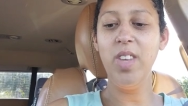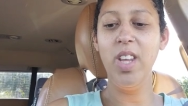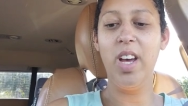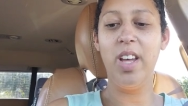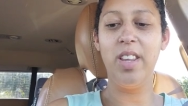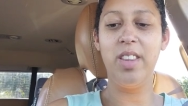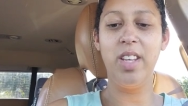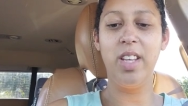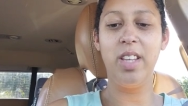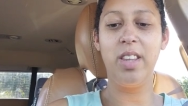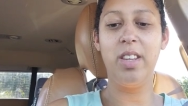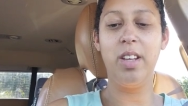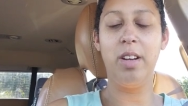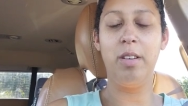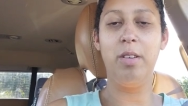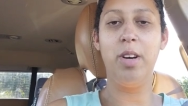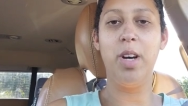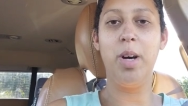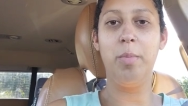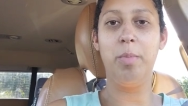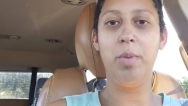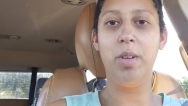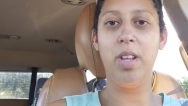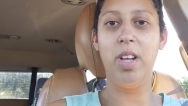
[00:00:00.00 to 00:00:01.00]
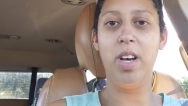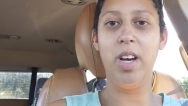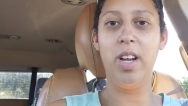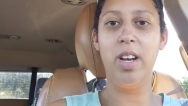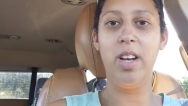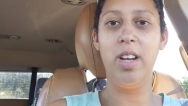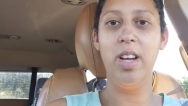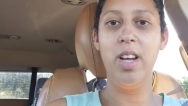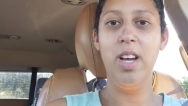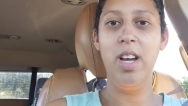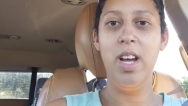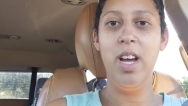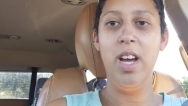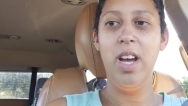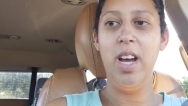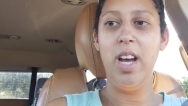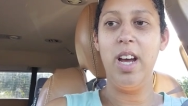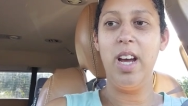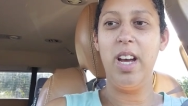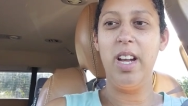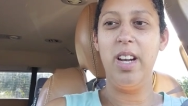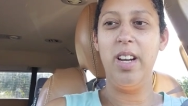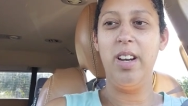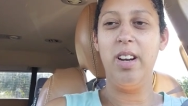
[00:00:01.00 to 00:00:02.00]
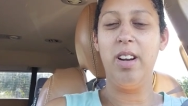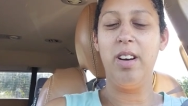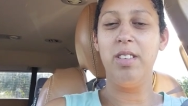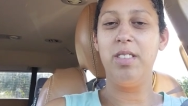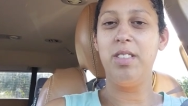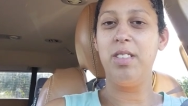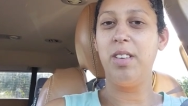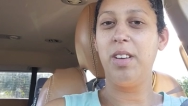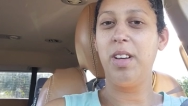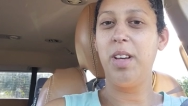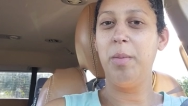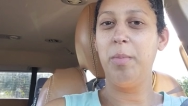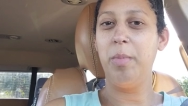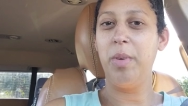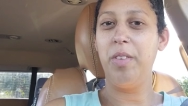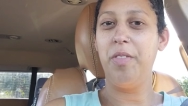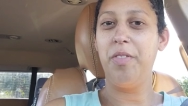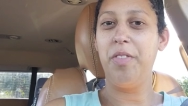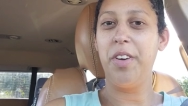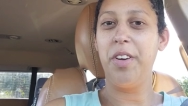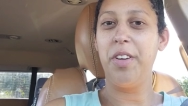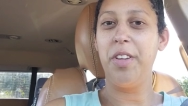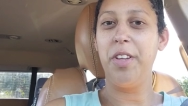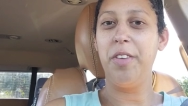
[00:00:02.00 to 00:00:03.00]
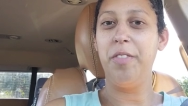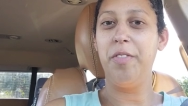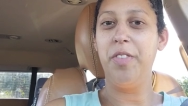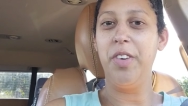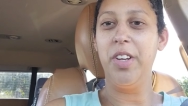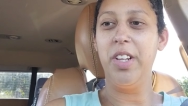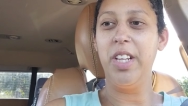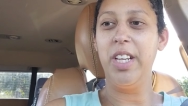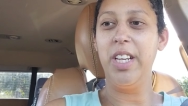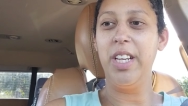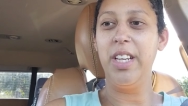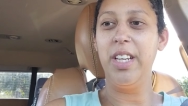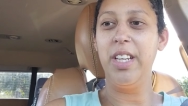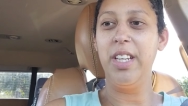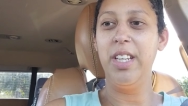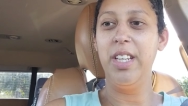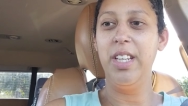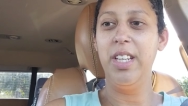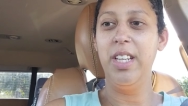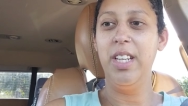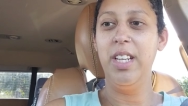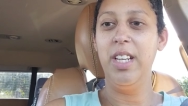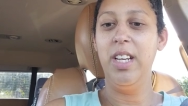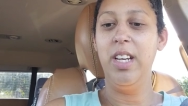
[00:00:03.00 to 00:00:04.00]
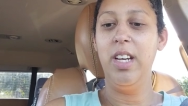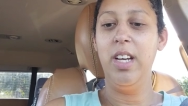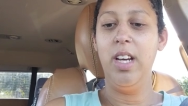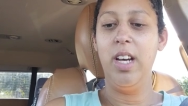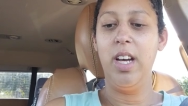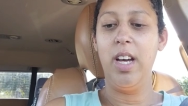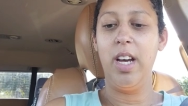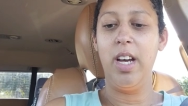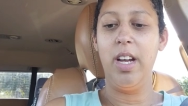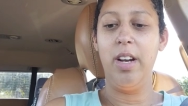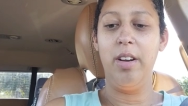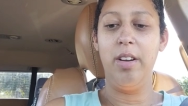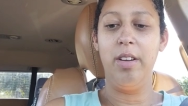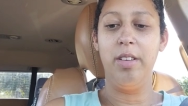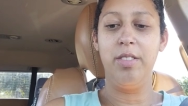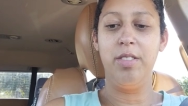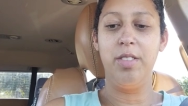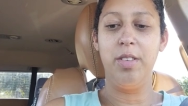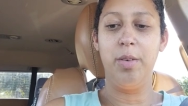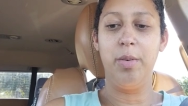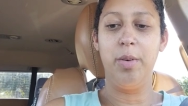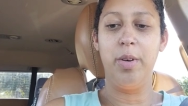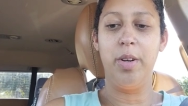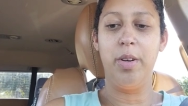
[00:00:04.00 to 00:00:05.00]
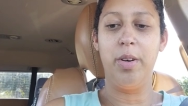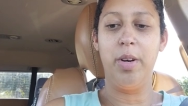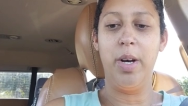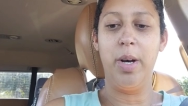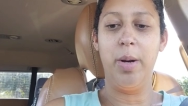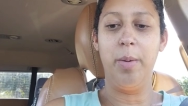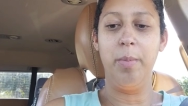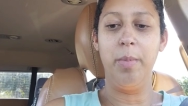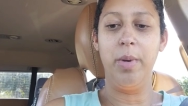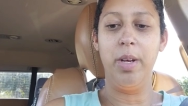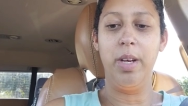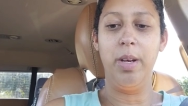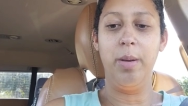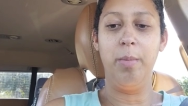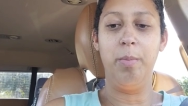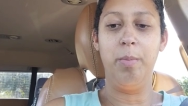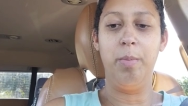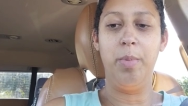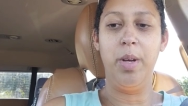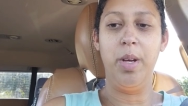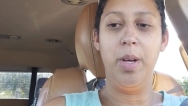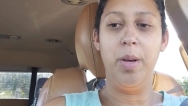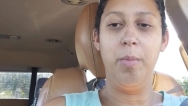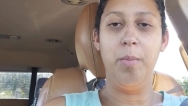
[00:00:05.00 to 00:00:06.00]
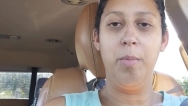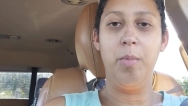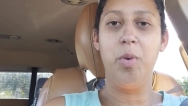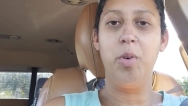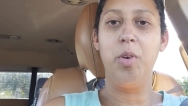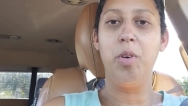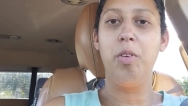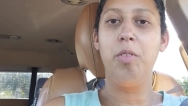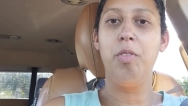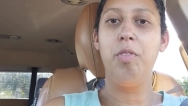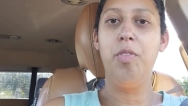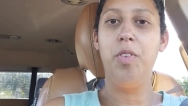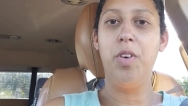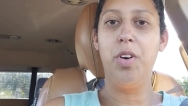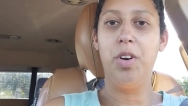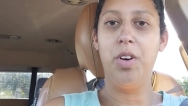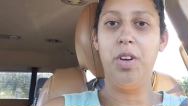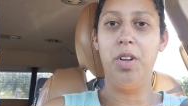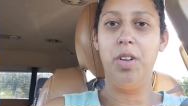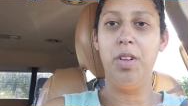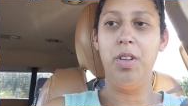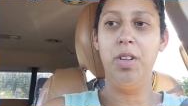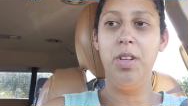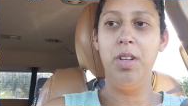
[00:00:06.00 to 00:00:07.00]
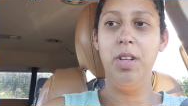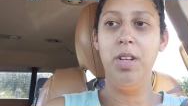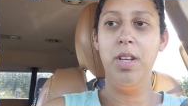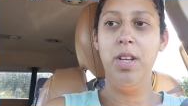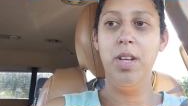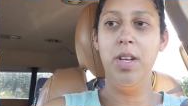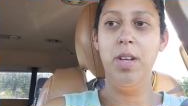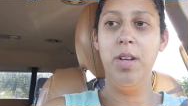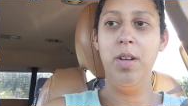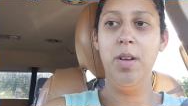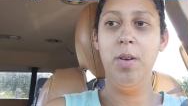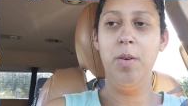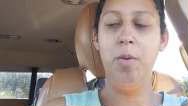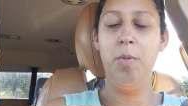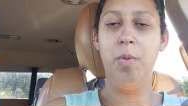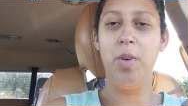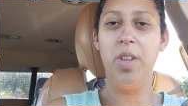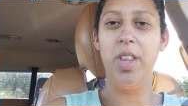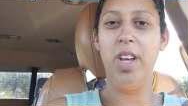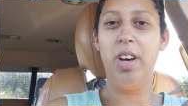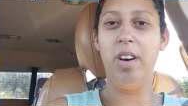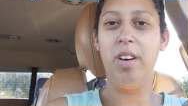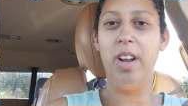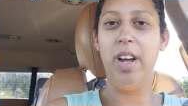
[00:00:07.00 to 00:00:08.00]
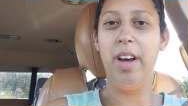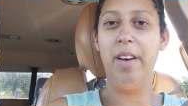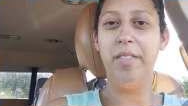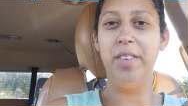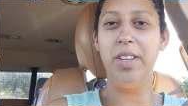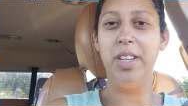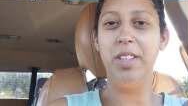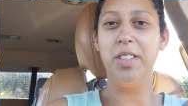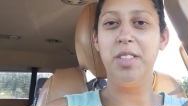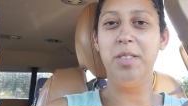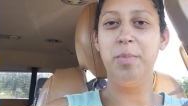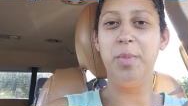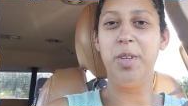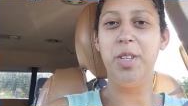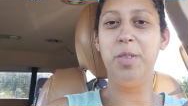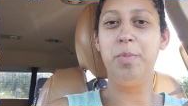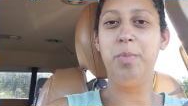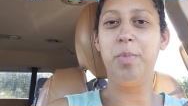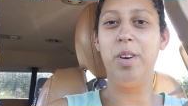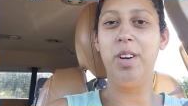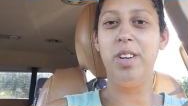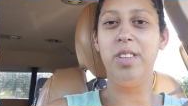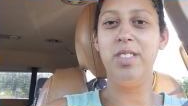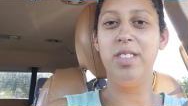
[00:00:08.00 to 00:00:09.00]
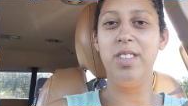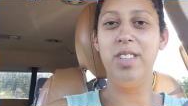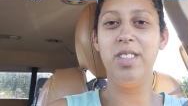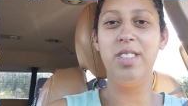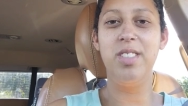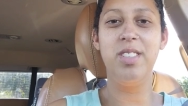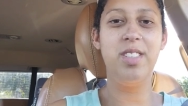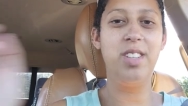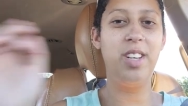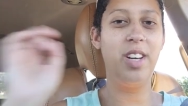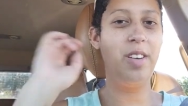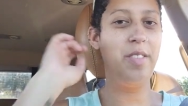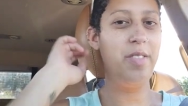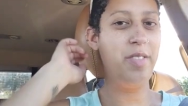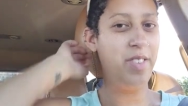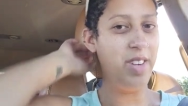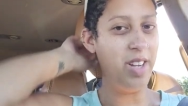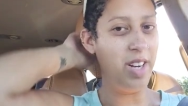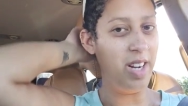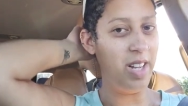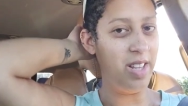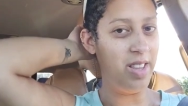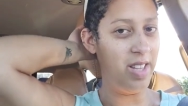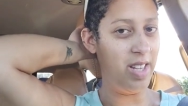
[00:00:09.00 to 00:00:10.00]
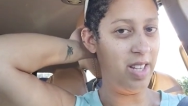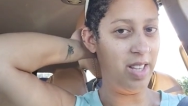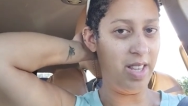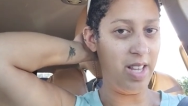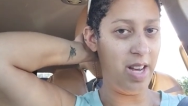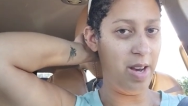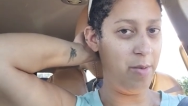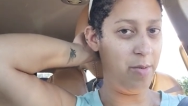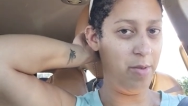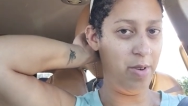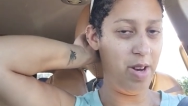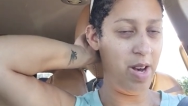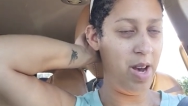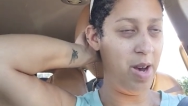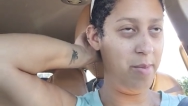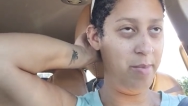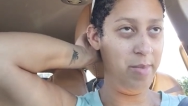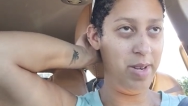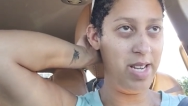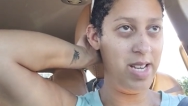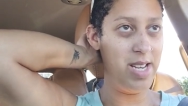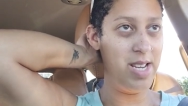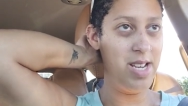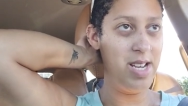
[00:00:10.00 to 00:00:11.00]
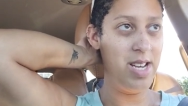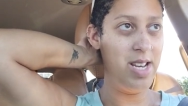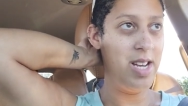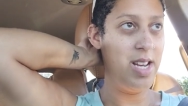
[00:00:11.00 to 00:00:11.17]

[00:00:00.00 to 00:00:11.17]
I think that'll help a lot. And it also can be fairly filling, and so it'll help me be more full without having as much processed stuff, and I think that will help me.